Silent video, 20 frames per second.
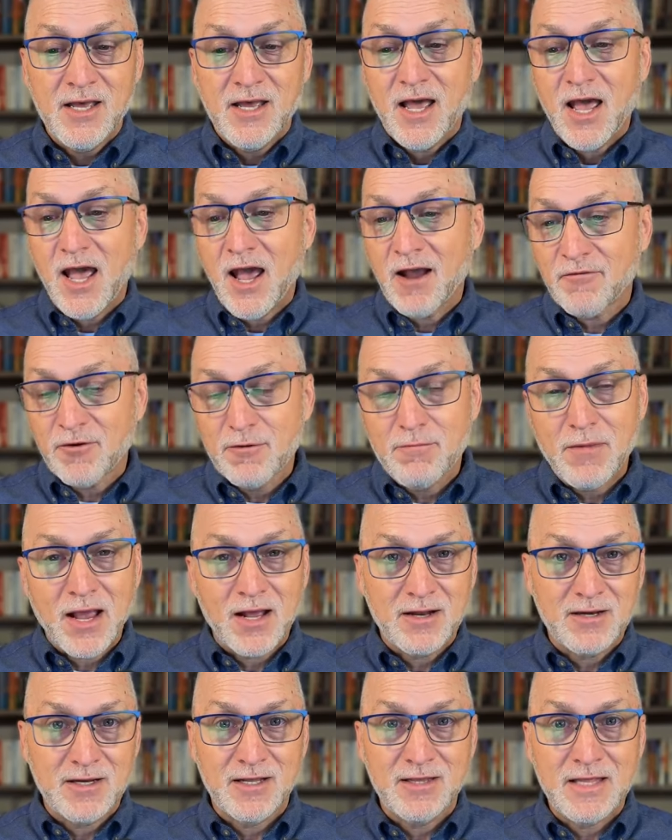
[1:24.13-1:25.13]
Every
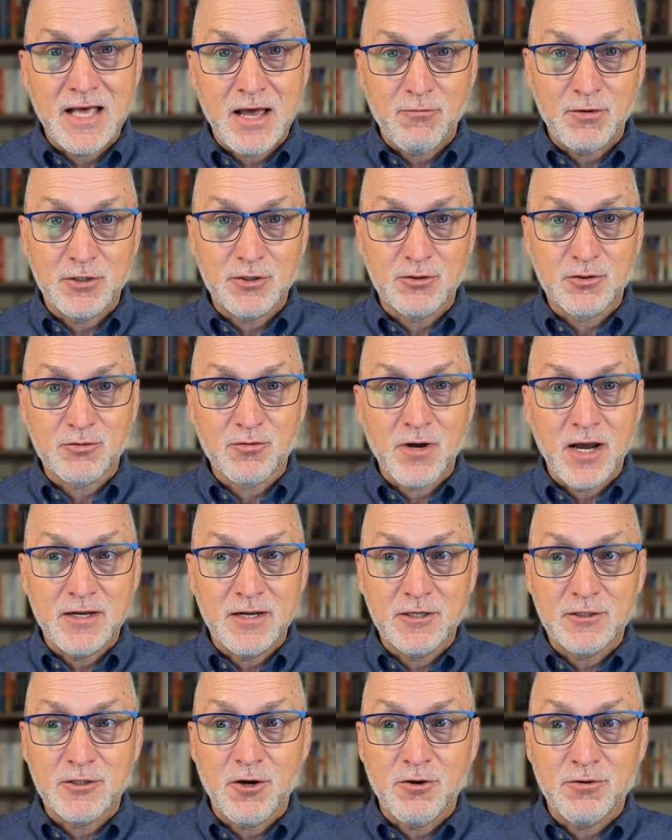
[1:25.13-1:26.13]
man did that which was right in
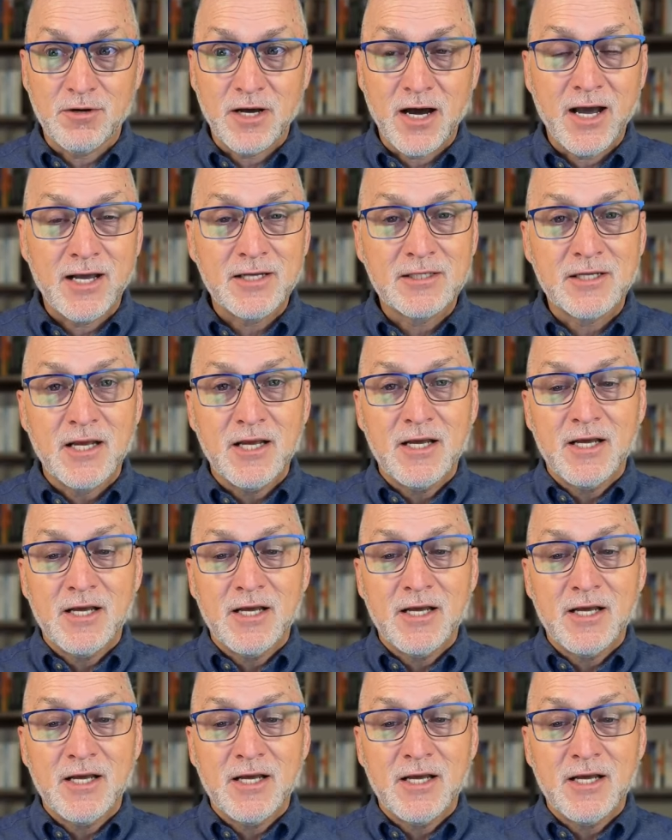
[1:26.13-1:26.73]
his own eyes.